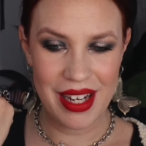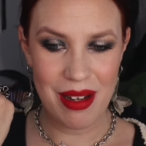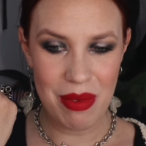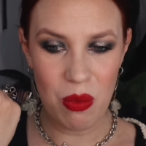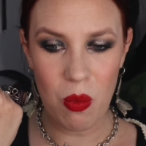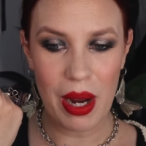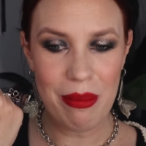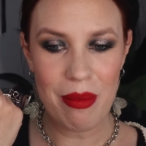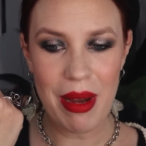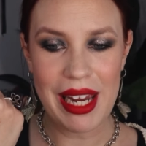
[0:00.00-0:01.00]
and I've been
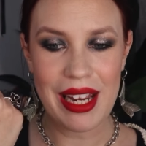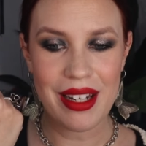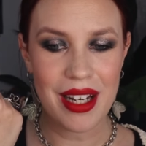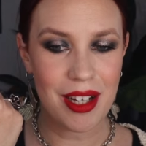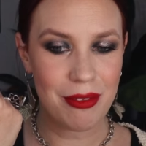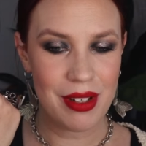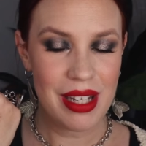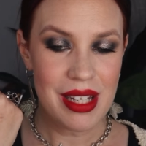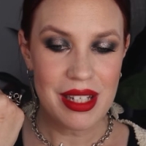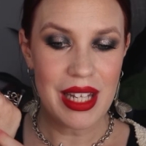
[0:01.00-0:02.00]
wiping my hand off
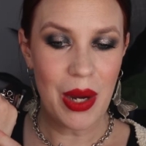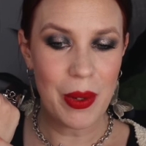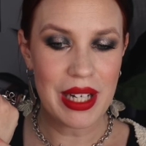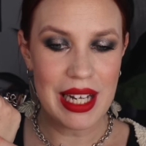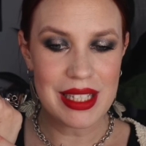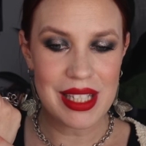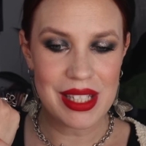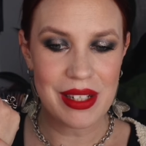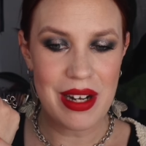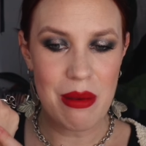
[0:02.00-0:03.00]
the Hourglass
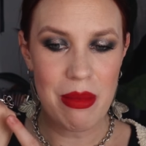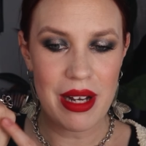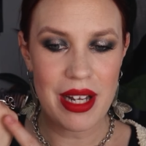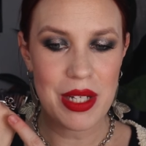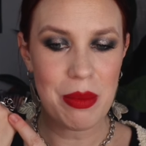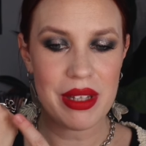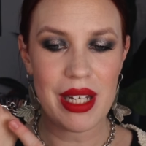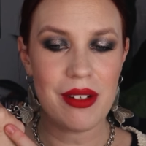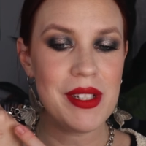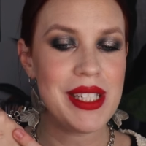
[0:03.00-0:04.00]
is starting to budge, but
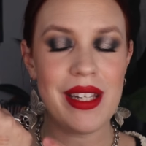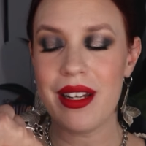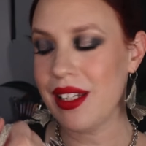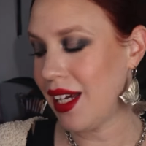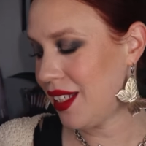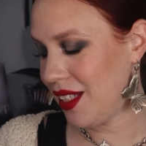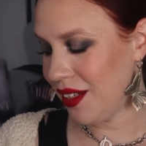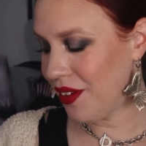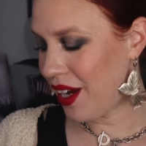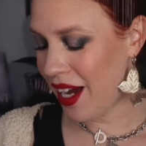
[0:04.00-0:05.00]
that Kristen Audette
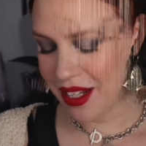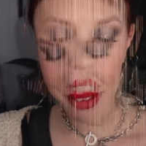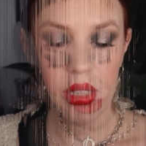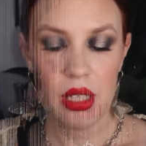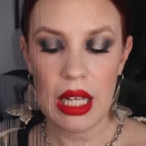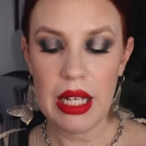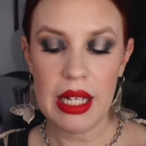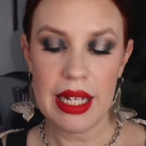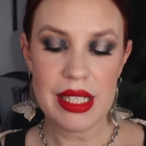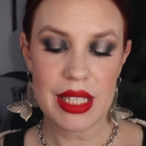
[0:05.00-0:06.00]
still not.
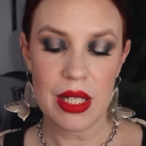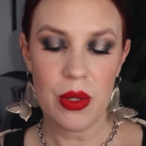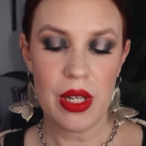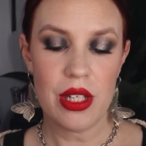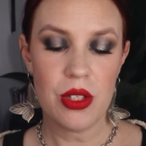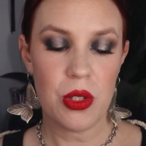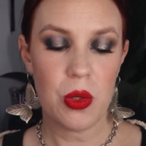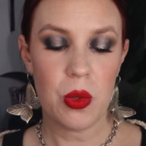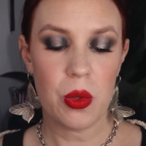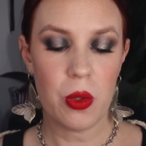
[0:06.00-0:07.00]
Let's go
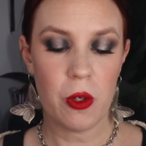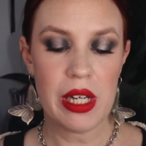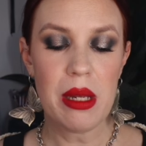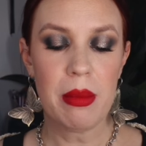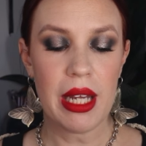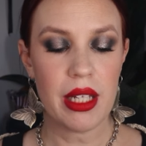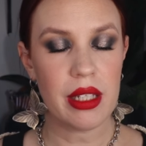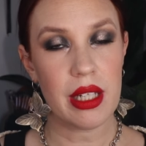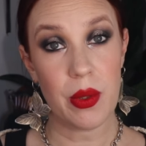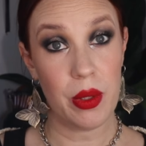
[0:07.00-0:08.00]
into cream
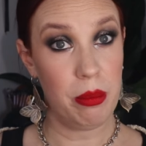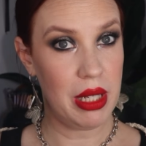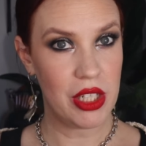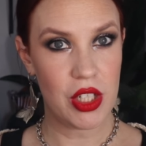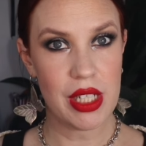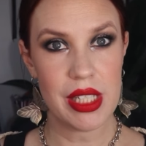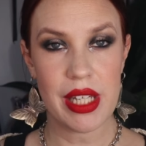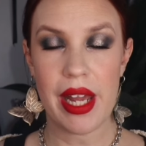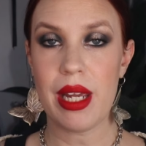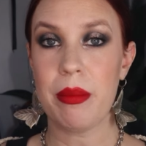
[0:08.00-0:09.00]
and liquid
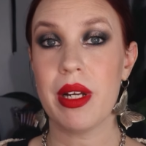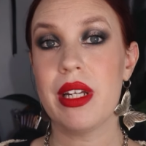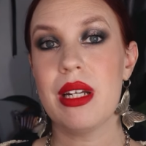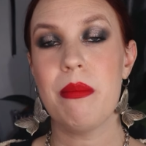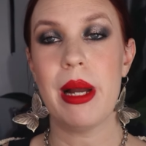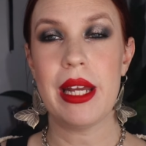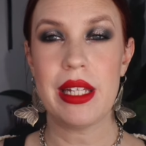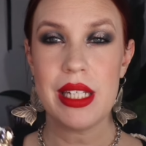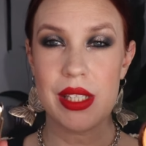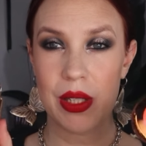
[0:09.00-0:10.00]
blushes. I am gonna
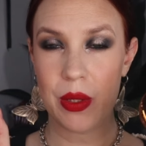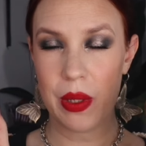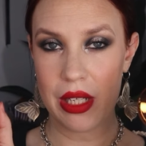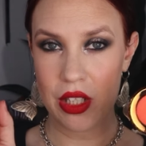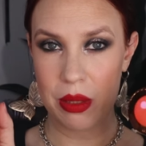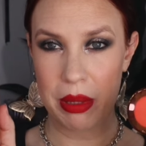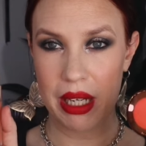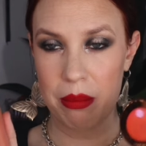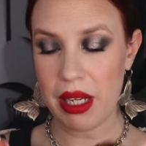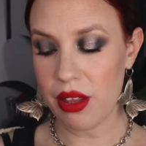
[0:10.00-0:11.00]
combine these two and just
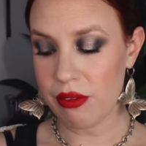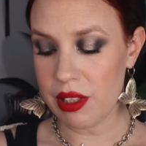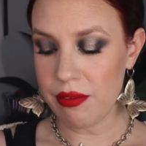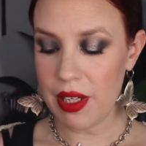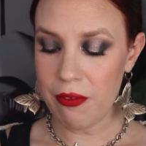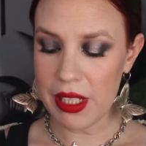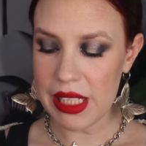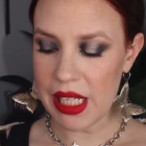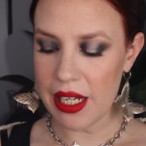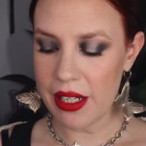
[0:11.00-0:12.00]
pick my three
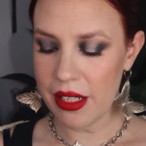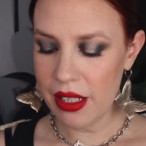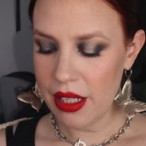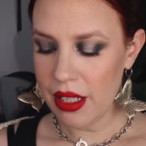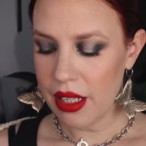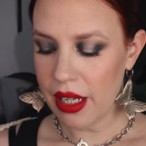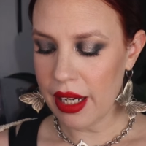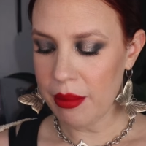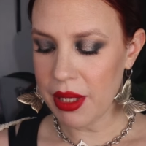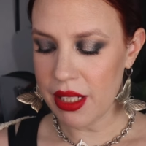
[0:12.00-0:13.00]
favorites here.
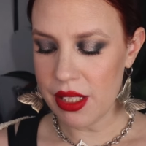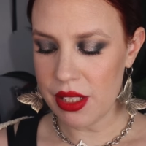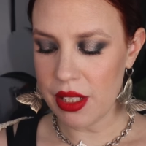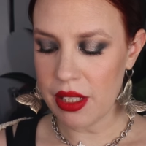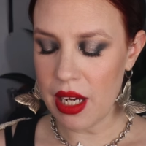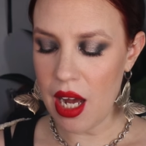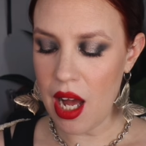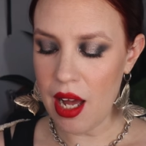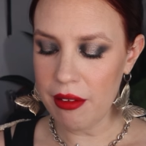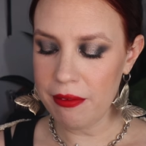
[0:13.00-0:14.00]
I'm gonna start
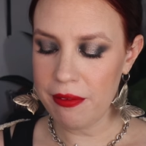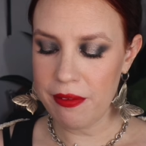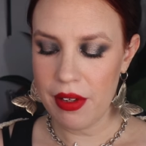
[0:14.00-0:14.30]
off